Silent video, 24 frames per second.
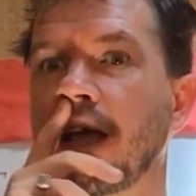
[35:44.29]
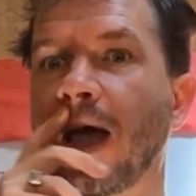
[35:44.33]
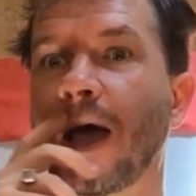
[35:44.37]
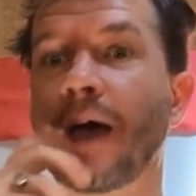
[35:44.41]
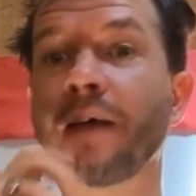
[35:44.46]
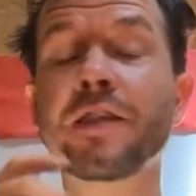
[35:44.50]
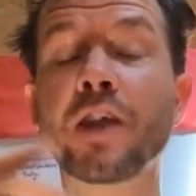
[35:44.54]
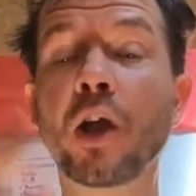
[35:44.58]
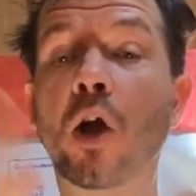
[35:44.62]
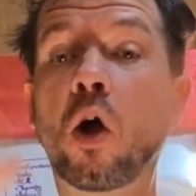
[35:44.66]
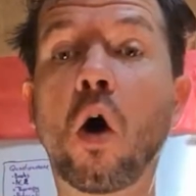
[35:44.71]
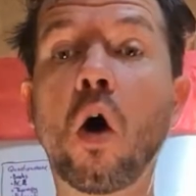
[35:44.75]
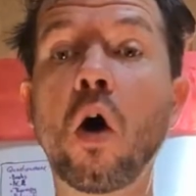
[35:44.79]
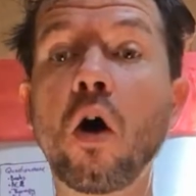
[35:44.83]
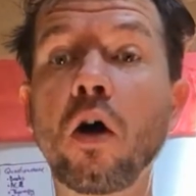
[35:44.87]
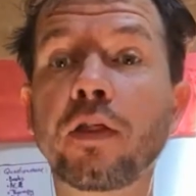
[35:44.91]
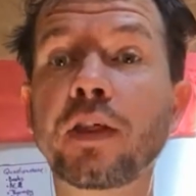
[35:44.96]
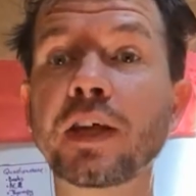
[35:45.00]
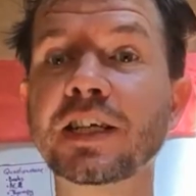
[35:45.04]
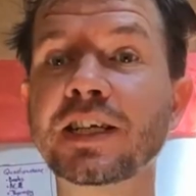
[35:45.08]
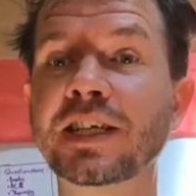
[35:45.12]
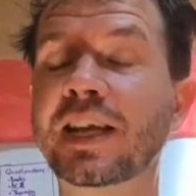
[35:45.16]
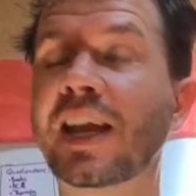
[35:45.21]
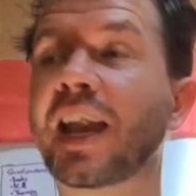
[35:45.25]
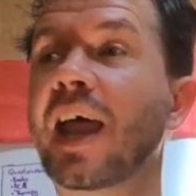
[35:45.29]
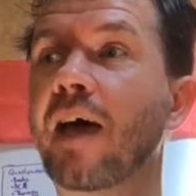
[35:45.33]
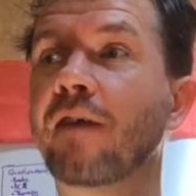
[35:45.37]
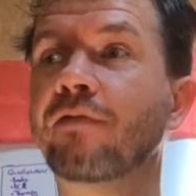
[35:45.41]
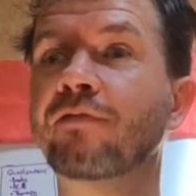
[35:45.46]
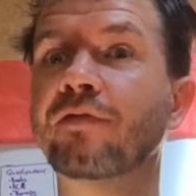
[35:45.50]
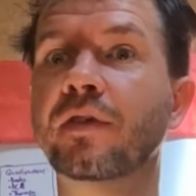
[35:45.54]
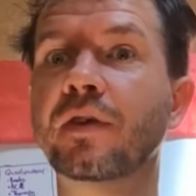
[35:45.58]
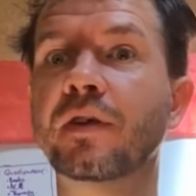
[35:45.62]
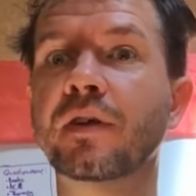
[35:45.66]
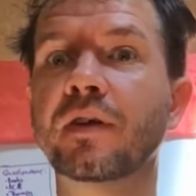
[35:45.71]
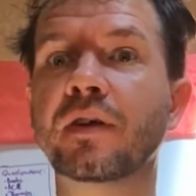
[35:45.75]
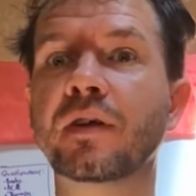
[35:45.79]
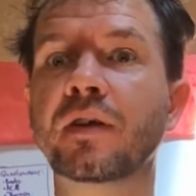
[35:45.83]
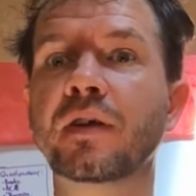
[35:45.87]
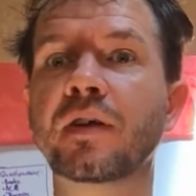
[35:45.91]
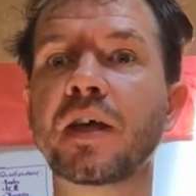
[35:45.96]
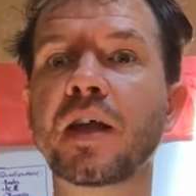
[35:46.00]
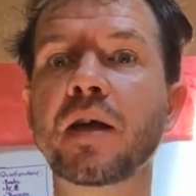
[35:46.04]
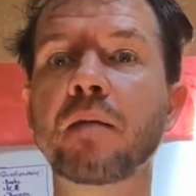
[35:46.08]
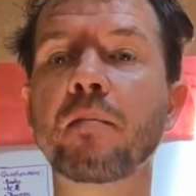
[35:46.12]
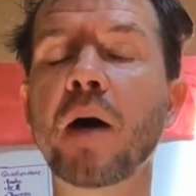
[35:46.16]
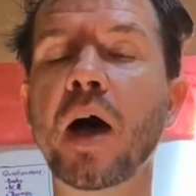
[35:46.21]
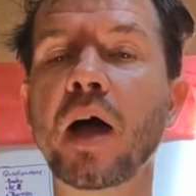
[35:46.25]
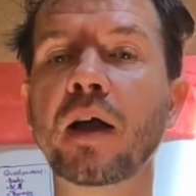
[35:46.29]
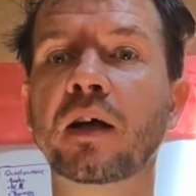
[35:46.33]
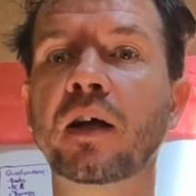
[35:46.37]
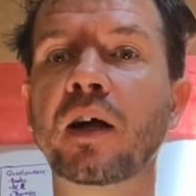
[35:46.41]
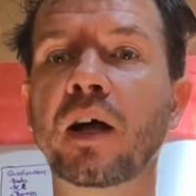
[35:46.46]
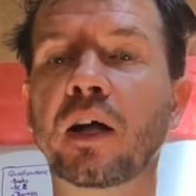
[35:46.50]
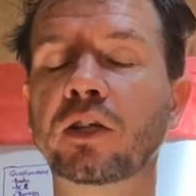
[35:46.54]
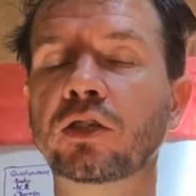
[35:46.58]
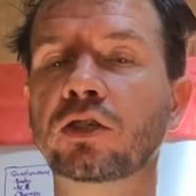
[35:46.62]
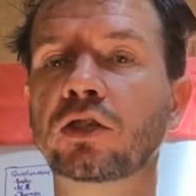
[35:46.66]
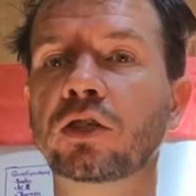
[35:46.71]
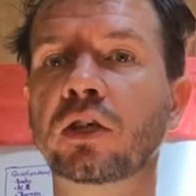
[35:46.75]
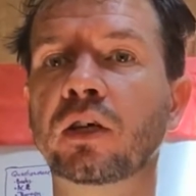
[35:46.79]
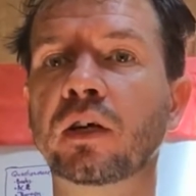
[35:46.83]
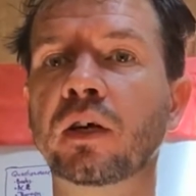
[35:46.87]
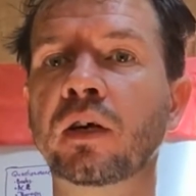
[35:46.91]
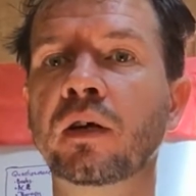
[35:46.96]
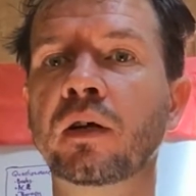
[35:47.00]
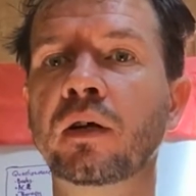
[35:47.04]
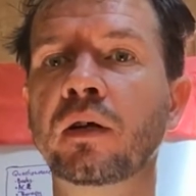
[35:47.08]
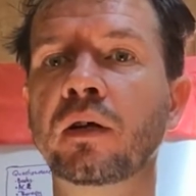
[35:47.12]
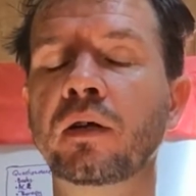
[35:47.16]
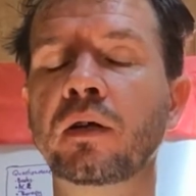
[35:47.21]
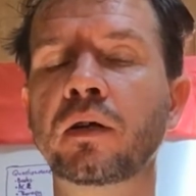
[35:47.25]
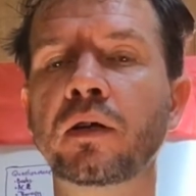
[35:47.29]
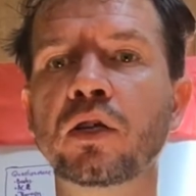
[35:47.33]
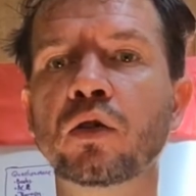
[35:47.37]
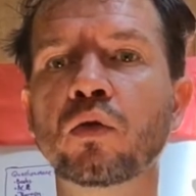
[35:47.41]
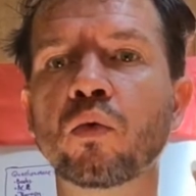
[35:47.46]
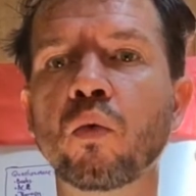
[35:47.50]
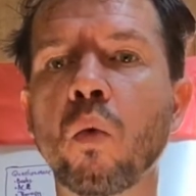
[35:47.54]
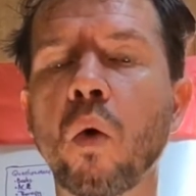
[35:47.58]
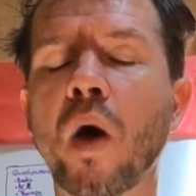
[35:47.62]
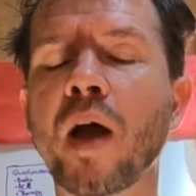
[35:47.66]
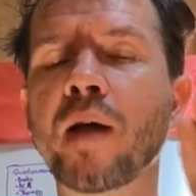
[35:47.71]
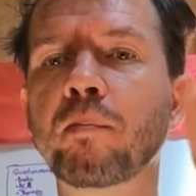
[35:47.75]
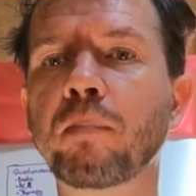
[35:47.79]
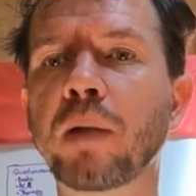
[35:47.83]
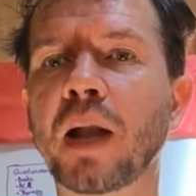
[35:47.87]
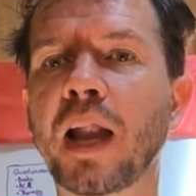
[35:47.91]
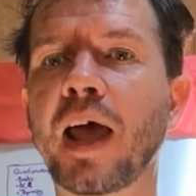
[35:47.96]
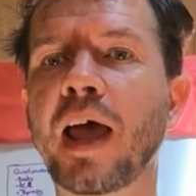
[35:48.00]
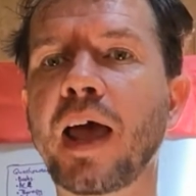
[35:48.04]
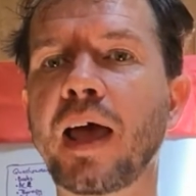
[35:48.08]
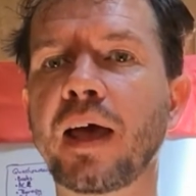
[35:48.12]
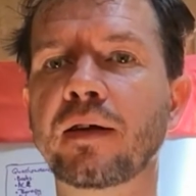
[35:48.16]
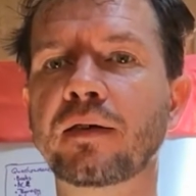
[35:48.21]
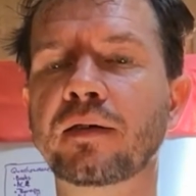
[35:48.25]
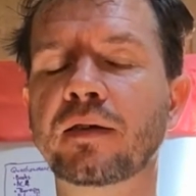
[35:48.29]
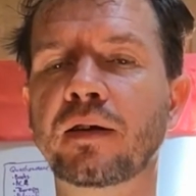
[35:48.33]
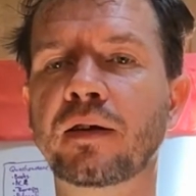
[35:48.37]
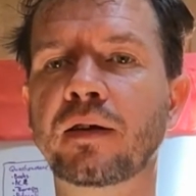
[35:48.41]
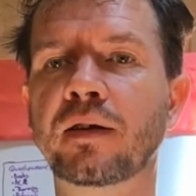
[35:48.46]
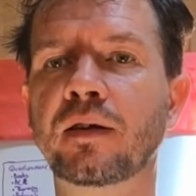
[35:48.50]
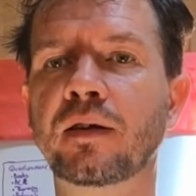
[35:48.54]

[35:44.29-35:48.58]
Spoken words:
And then all that's left in a monoculture is one plant,